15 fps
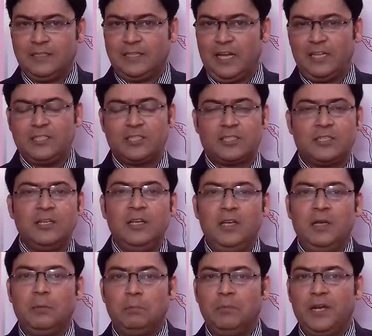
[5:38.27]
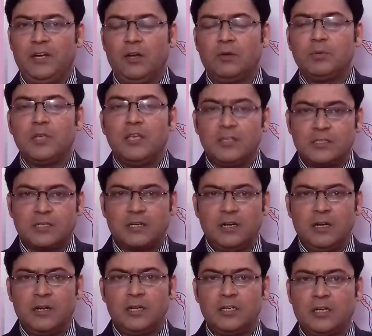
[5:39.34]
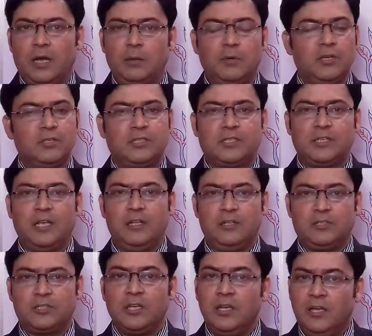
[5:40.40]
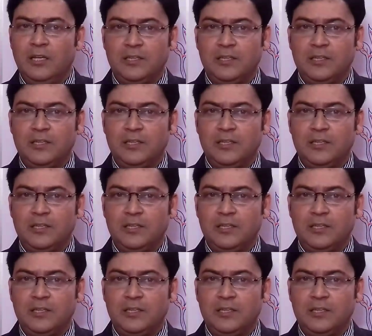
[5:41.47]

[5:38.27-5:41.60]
that's made of sclerenchyma cells.